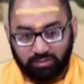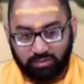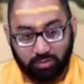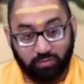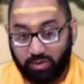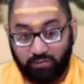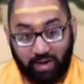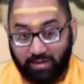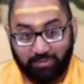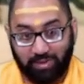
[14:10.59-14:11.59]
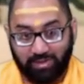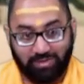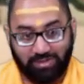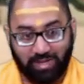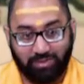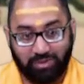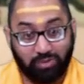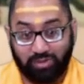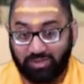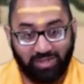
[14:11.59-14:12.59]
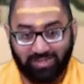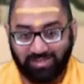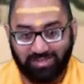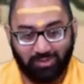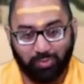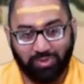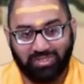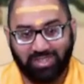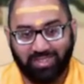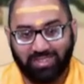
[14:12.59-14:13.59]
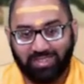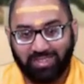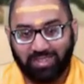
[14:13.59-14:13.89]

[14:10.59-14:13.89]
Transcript: So it was a very fast-paced kind of a job. It was exciting, super exciting.